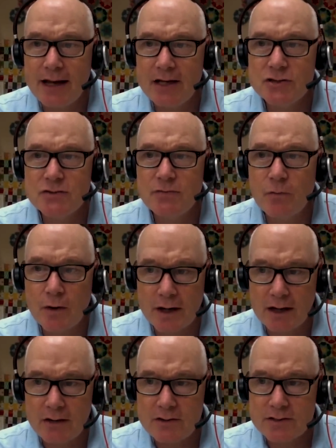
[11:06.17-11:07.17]
aged four
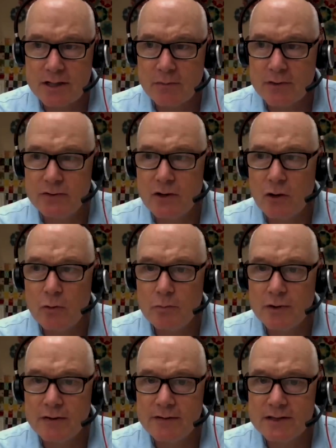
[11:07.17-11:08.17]
years and with no
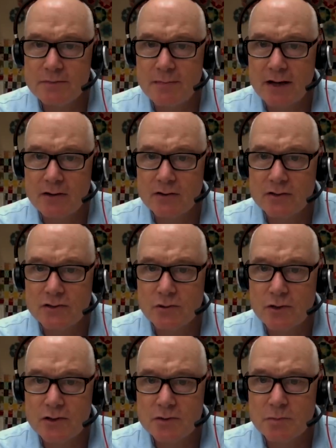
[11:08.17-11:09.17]
previous medical
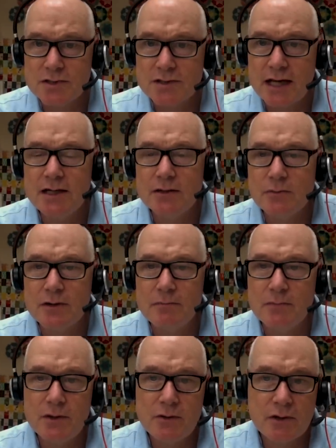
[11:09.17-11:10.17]
disorders, presented with
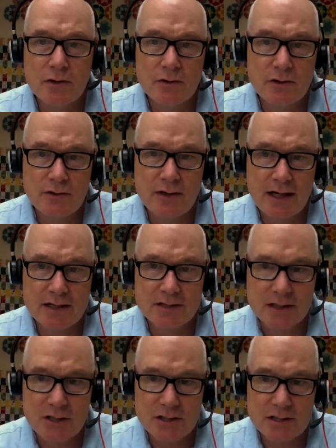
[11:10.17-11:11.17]

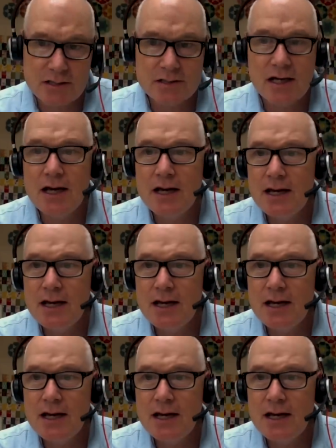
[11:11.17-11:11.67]
mucocutaneous lesions